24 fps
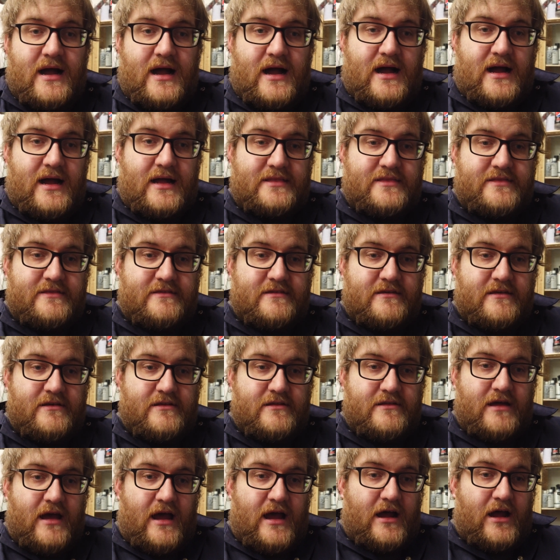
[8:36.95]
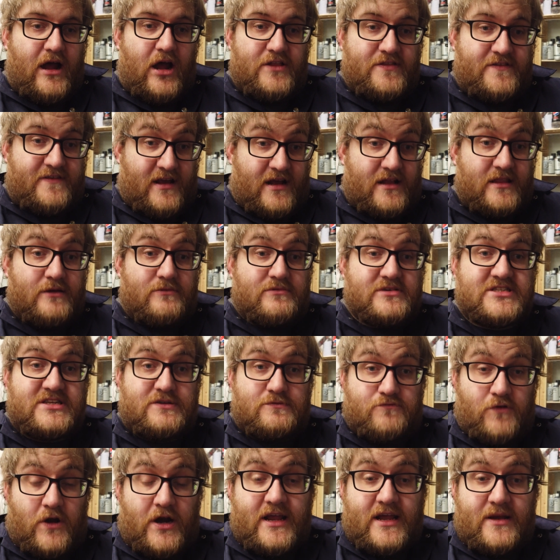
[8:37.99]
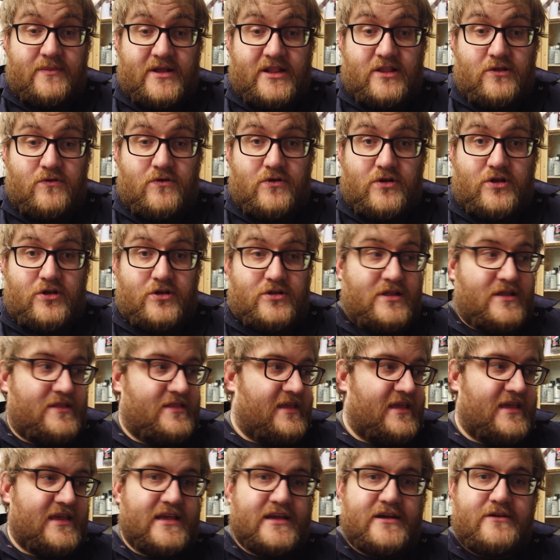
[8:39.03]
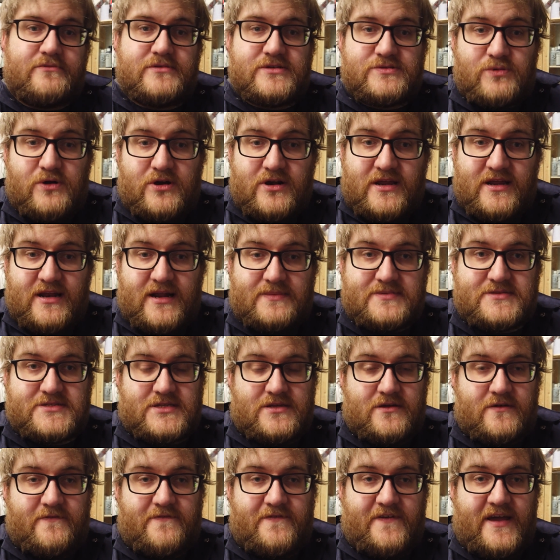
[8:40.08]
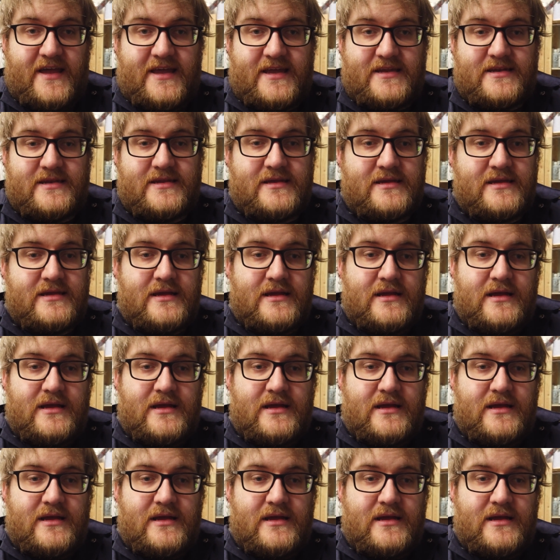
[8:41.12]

And until it was running a bit low on coolant, the heater was working absolutely fine,